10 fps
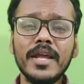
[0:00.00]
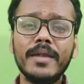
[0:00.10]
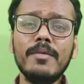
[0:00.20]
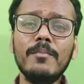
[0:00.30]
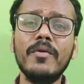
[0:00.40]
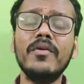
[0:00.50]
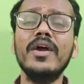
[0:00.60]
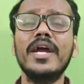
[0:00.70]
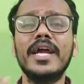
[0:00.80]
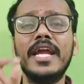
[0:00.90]

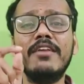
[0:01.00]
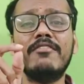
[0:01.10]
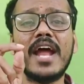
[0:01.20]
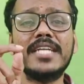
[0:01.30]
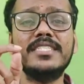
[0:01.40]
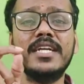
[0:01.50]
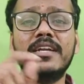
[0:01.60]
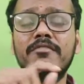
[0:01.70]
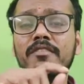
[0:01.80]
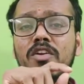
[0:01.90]
Remember, in
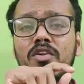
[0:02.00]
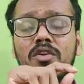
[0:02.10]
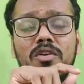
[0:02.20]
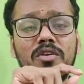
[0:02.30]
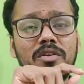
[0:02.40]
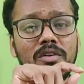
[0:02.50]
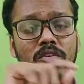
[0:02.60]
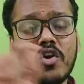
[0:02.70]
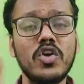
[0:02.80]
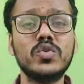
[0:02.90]
fracture we will
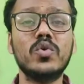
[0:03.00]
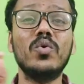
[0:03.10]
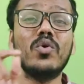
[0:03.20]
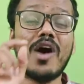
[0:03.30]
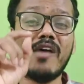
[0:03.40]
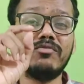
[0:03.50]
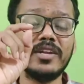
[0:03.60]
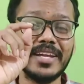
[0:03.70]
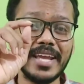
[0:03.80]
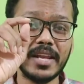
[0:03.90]
not code
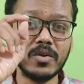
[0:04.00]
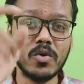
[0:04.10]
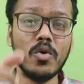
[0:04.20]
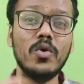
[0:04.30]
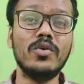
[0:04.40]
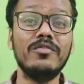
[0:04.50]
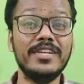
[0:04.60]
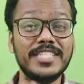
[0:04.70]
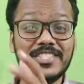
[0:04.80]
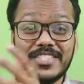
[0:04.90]
aftercare code,
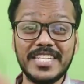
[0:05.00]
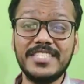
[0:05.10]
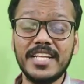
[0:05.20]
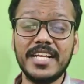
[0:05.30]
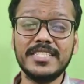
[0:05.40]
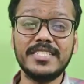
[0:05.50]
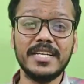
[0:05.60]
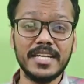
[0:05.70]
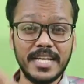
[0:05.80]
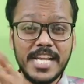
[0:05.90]
which is Z series.
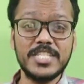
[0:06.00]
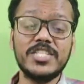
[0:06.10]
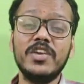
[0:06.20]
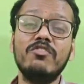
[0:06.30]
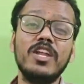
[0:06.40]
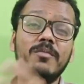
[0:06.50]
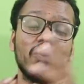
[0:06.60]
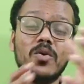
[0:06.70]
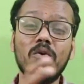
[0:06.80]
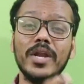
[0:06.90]
Instead we will be
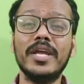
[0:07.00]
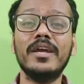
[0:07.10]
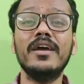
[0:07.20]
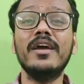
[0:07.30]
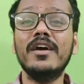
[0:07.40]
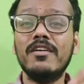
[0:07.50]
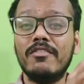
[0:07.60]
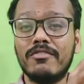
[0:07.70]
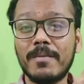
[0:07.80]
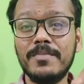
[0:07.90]
coding
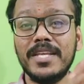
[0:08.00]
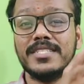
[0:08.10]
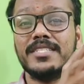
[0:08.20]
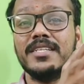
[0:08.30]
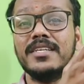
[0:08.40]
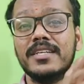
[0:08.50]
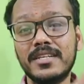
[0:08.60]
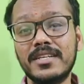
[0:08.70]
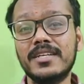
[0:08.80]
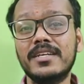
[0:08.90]
from this
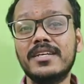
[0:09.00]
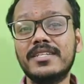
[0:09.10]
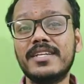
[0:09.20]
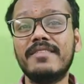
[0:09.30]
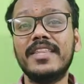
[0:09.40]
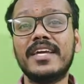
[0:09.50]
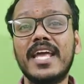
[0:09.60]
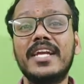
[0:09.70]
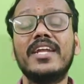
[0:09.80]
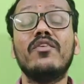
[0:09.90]
seventh
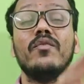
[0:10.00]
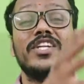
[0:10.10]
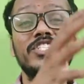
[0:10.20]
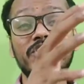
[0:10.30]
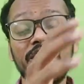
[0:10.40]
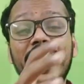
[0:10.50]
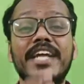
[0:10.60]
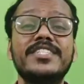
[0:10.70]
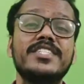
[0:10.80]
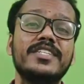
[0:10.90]
character which
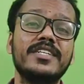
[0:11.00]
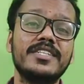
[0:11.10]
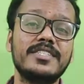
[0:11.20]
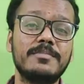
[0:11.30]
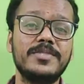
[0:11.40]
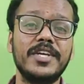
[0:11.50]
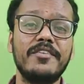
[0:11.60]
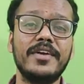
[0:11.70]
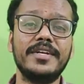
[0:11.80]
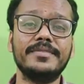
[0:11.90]
states
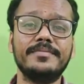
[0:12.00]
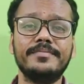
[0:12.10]
subsequent.